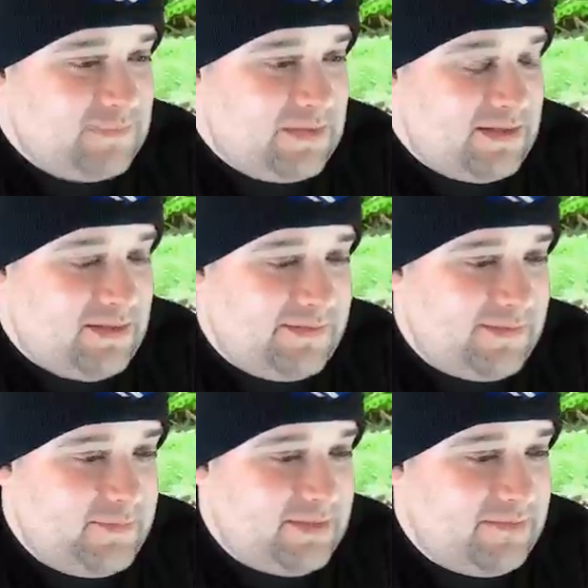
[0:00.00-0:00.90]
Also,
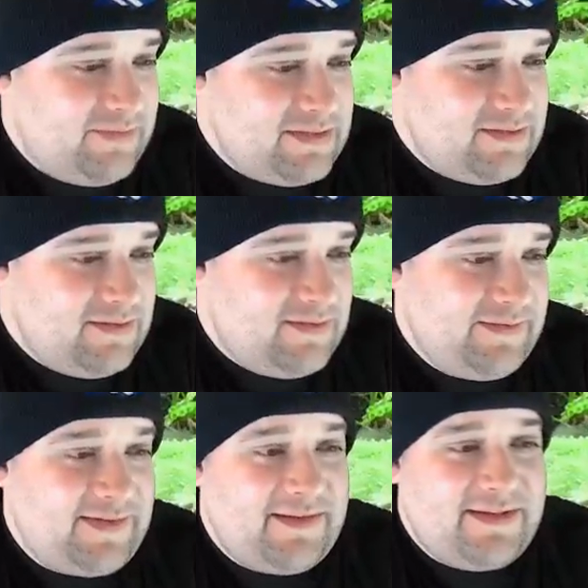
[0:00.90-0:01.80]
big fish nerds.
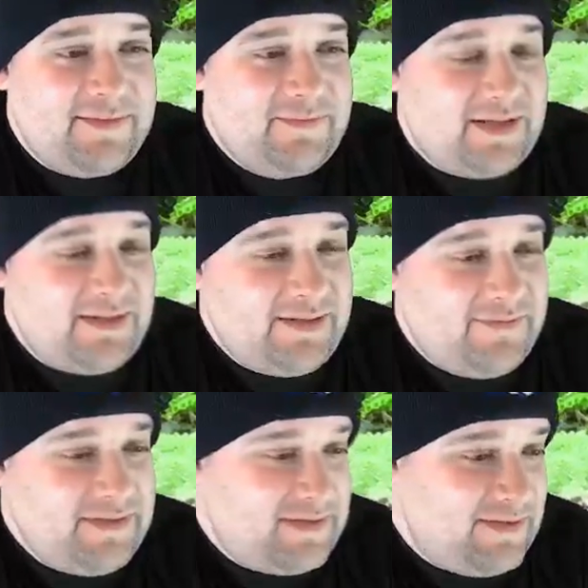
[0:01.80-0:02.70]
I like
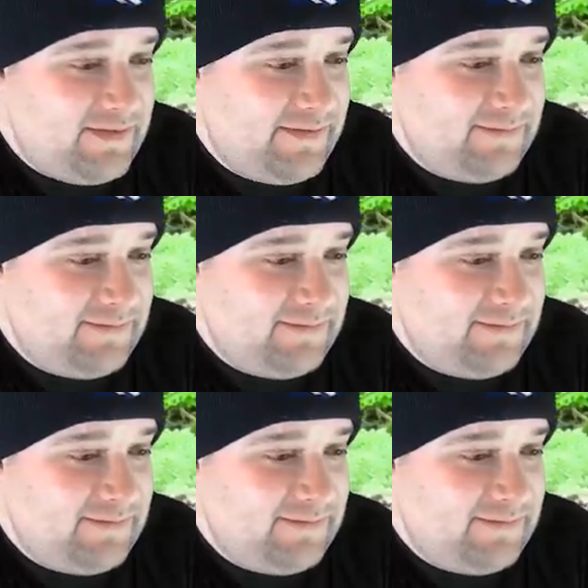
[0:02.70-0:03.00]
fish nerds.